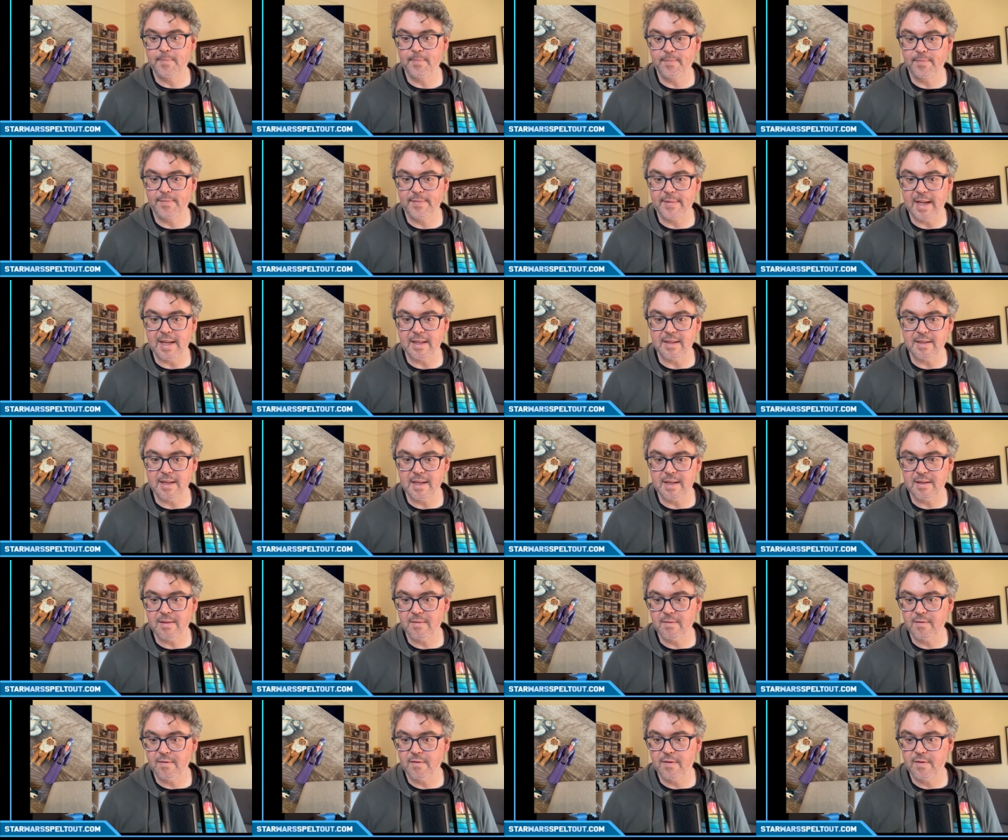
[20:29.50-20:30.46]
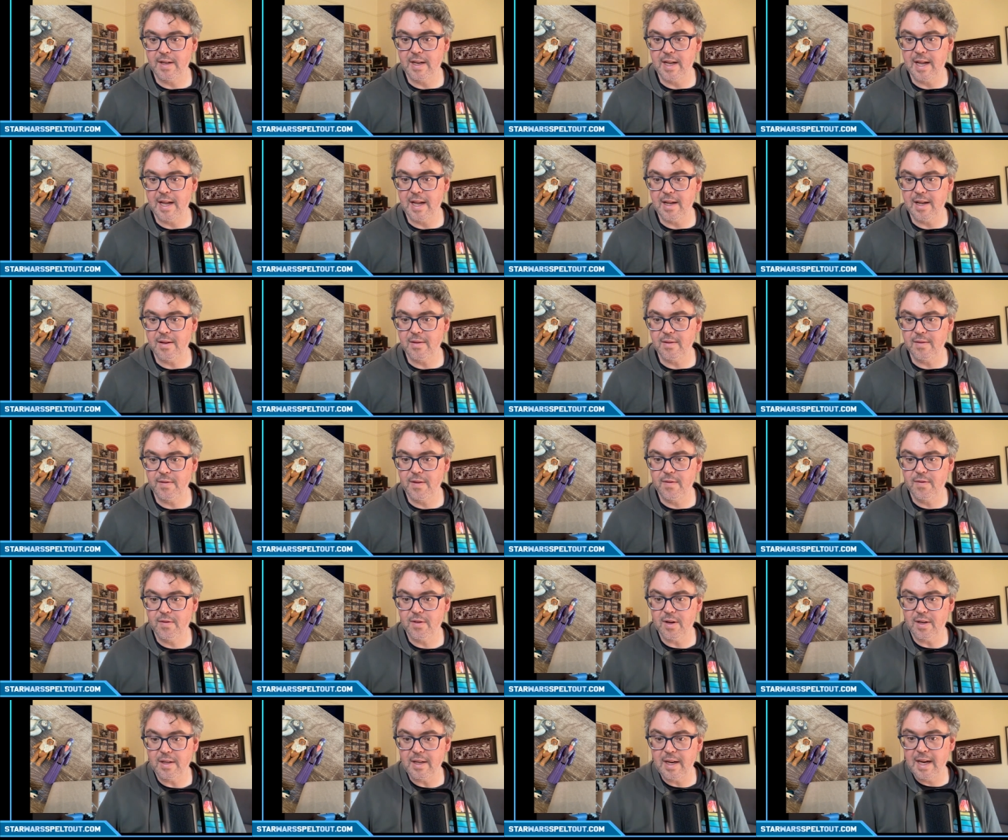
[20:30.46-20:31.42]
That's it for now. If you've
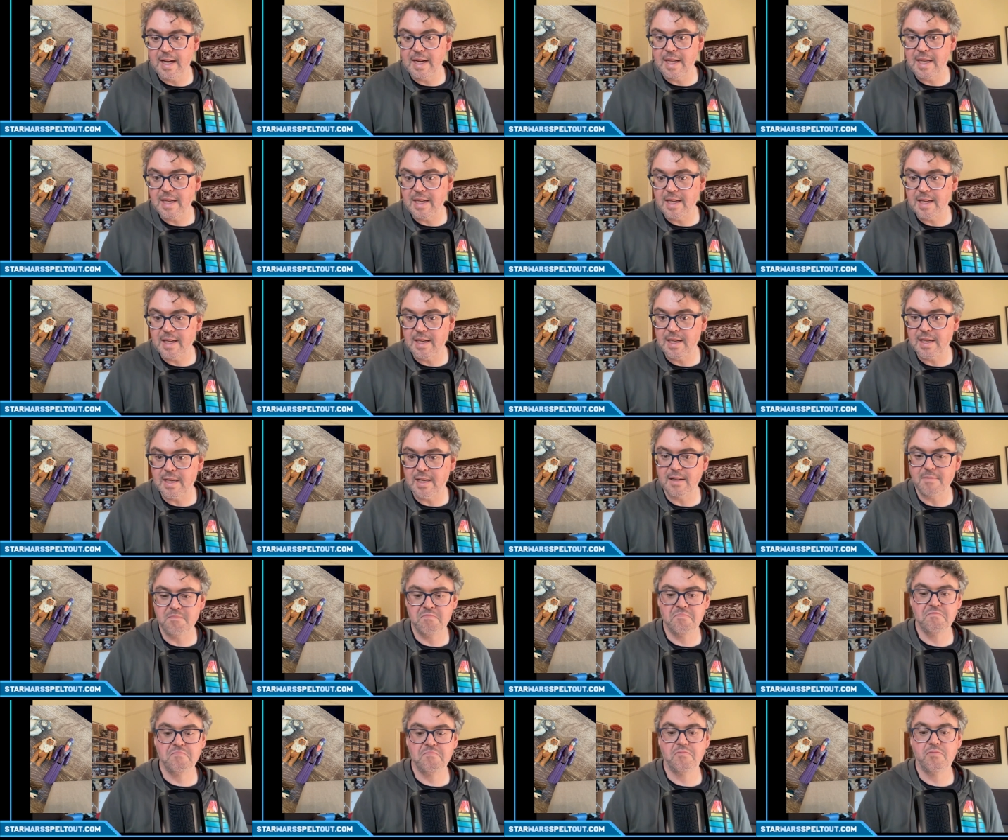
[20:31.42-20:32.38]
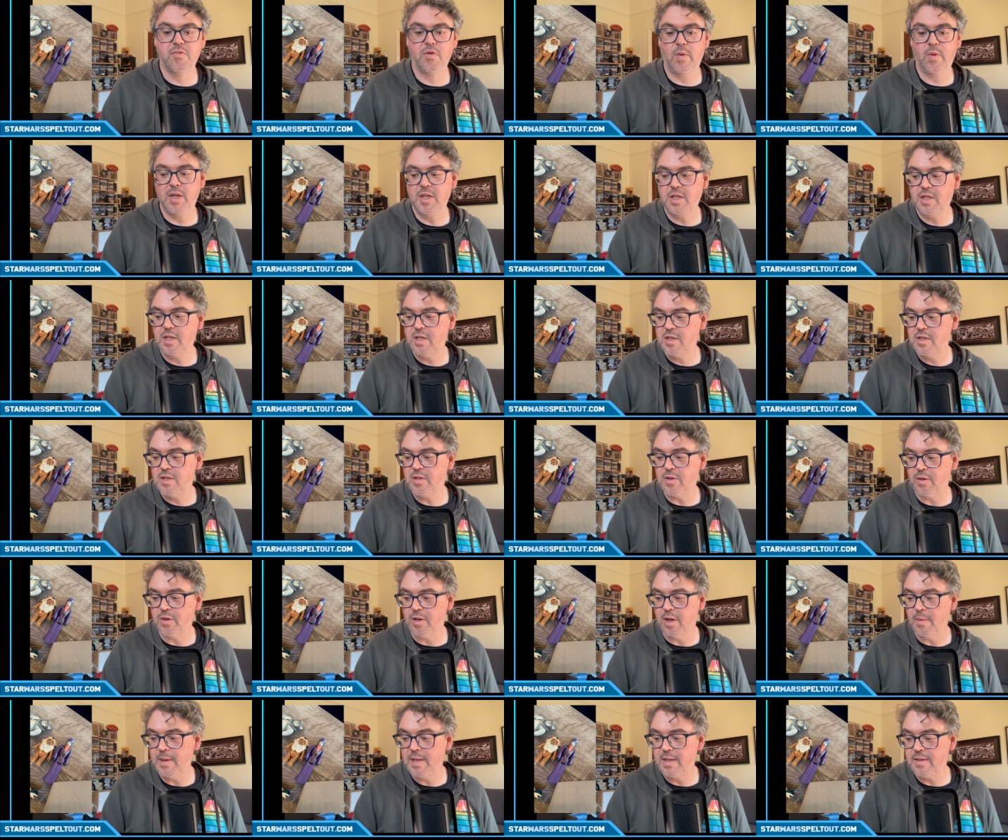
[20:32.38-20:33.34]
got any questions or
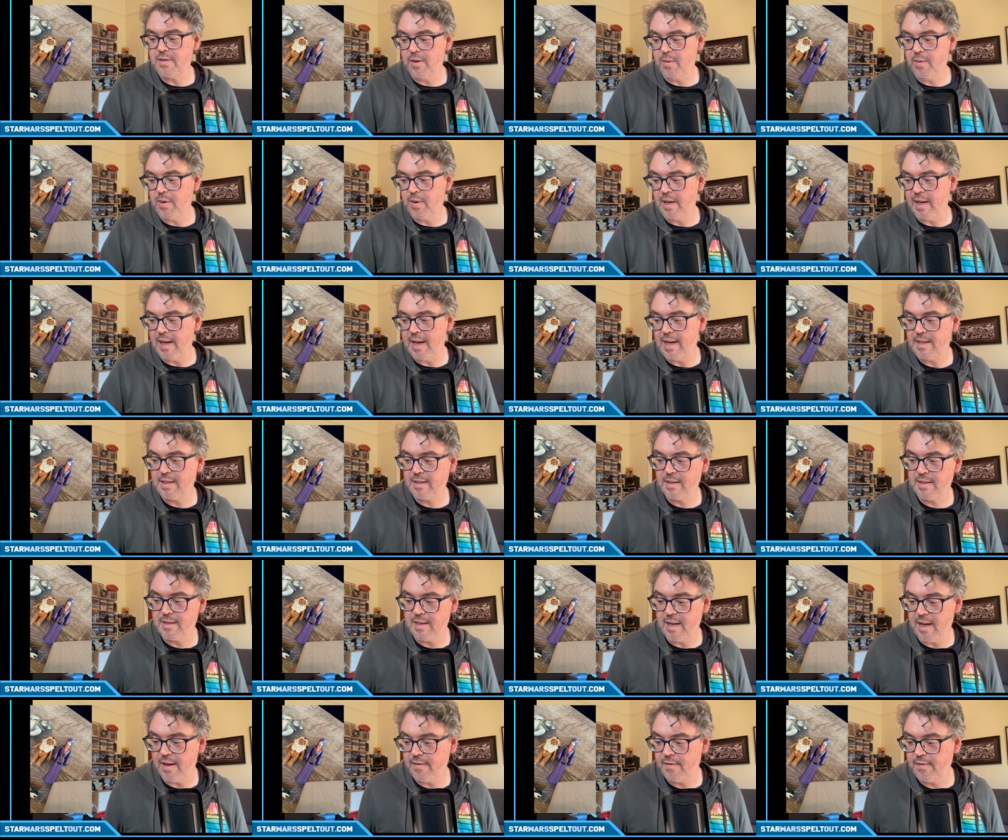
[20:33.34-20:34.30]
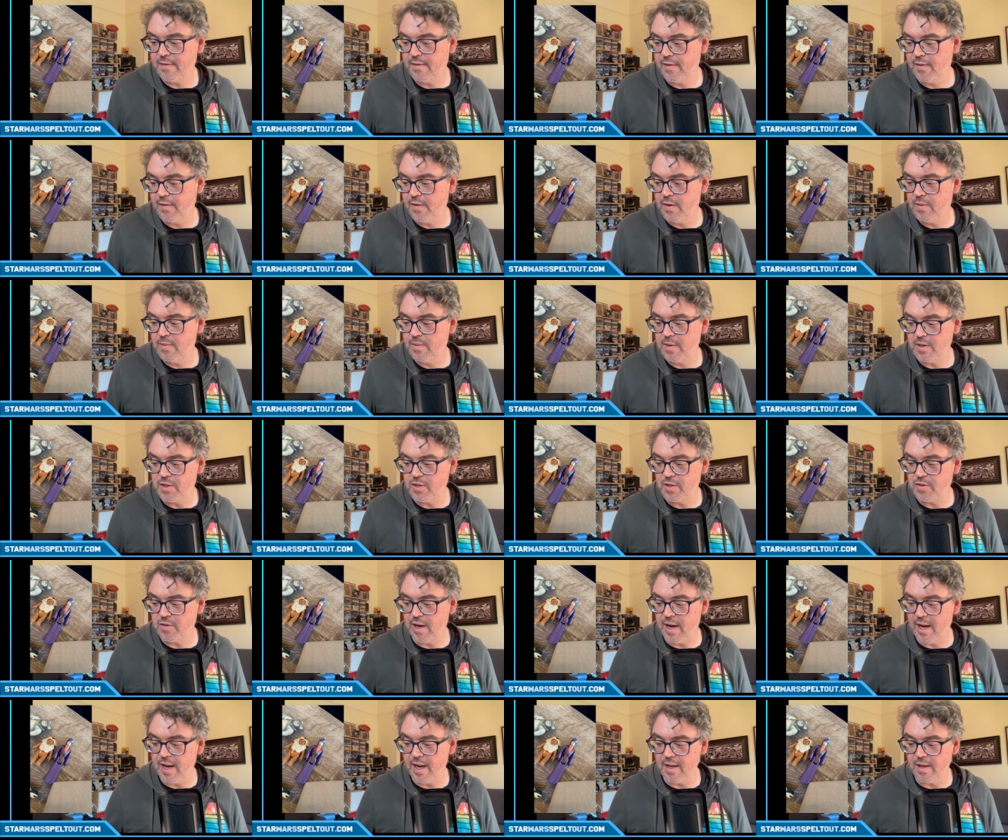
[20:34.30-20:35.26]
comments or you want to ask stuff, if you're in
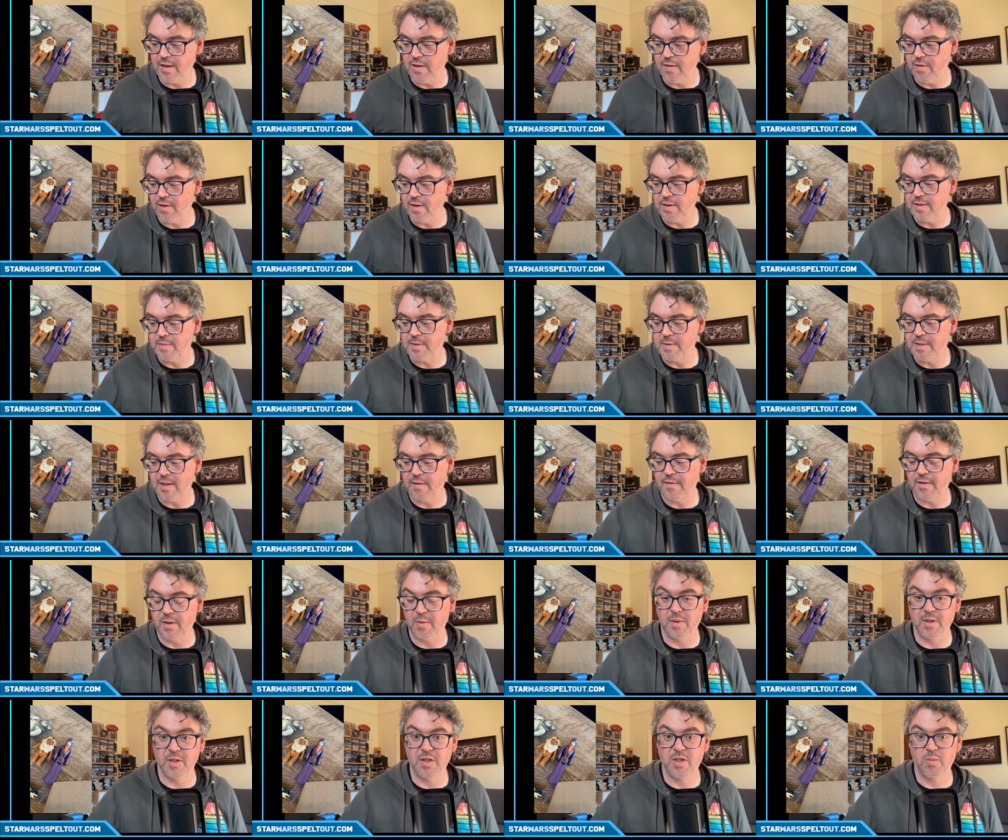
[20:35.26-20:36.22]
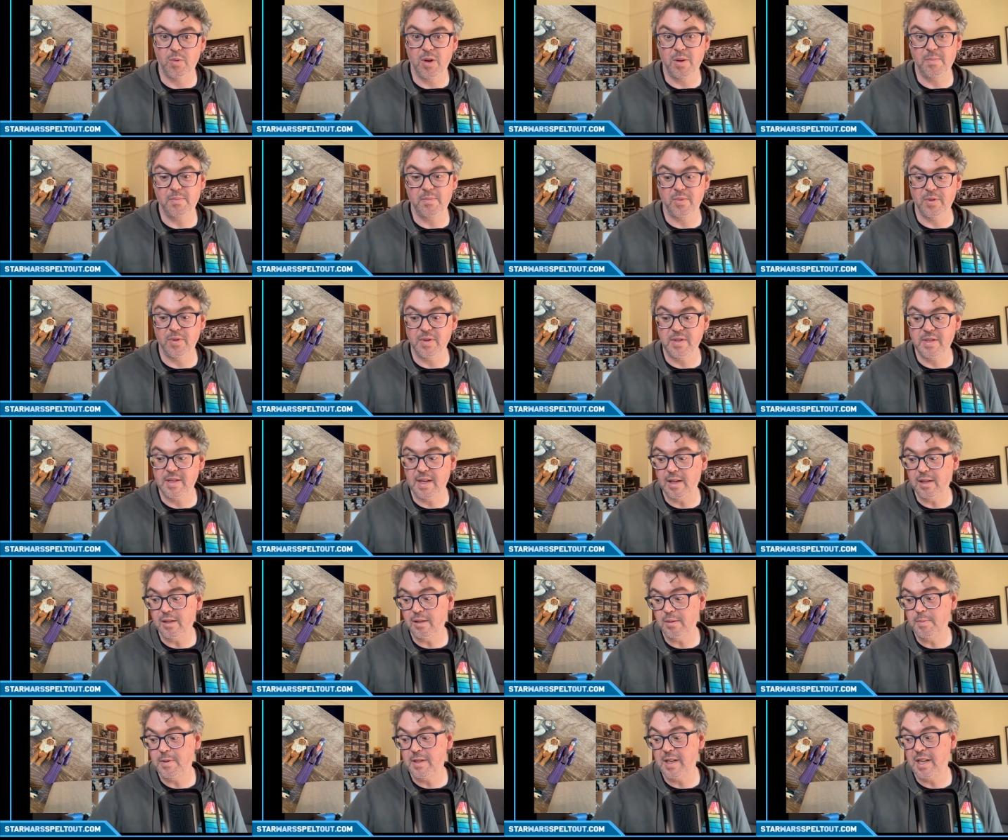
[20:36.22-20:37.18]
Australia and you've got some stuff you want to swap or
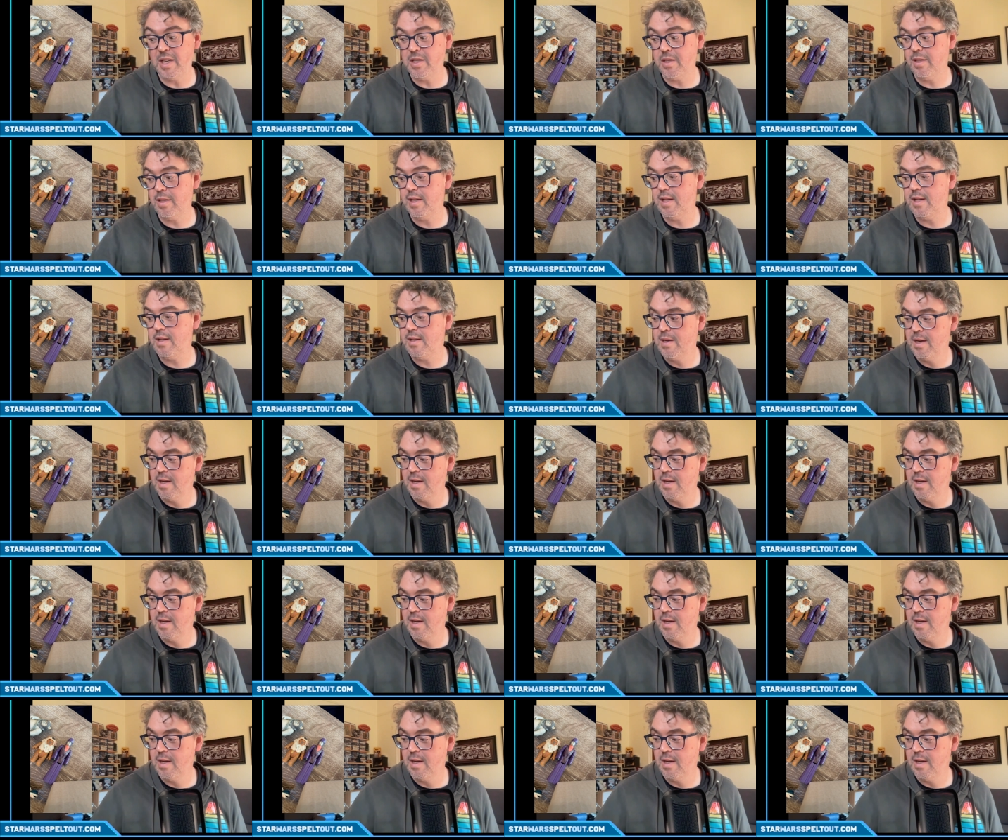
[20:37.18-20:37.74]
sell potentially,